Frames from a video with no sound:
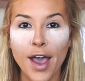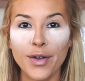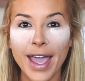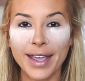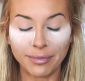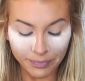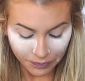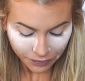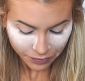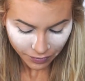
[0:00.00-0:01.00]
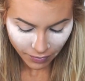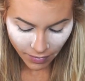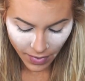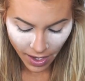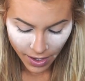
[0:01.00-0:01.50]
Okay,
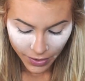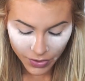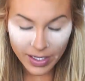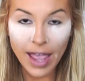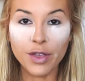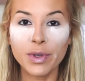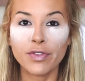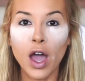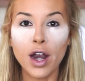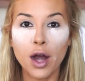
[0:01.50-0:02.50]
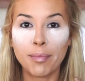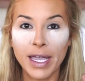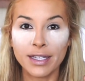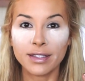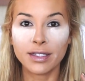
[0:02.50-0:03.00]
so now that we've got our
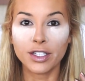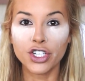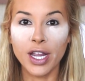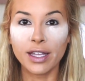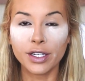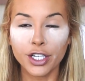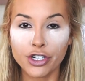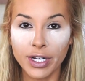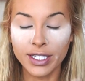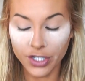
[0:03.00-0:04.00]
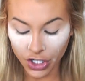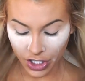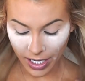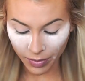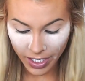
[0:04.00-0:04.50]
base shade and our transition
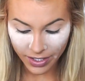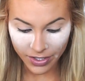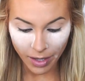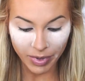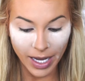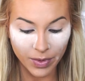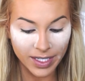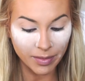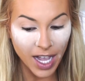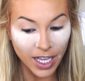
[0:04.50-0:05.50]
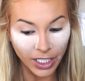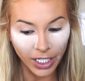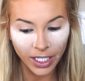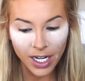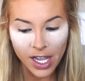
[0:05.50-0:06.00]
shade, we're gonna start playing with some
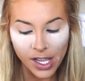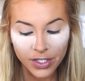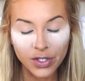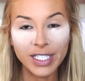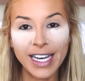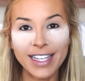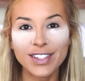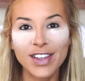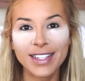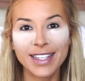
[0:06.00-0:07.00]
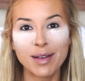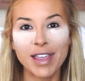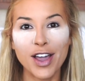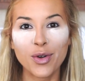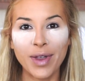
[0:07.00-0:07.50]
color. So today's look is gonna
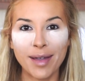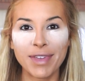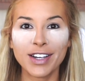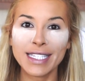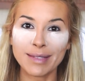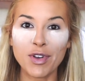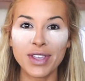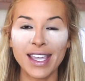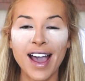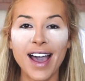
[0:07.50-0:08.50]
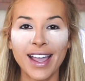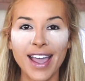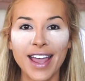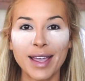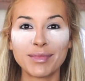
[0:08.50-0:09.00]
be a cranberry smoky eye,
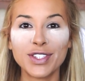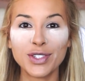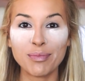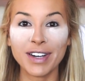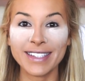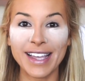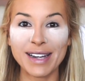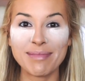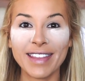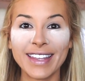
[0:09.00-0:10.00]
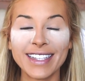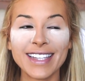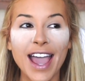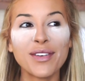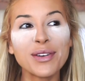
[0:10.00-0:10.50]
and I'm super excited about
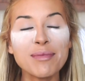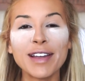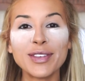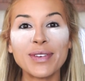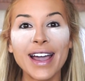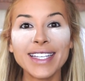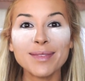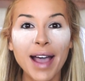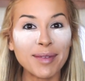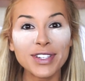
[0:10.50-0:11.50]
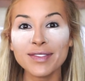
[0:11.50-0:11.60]
this. I don't know about you guys, but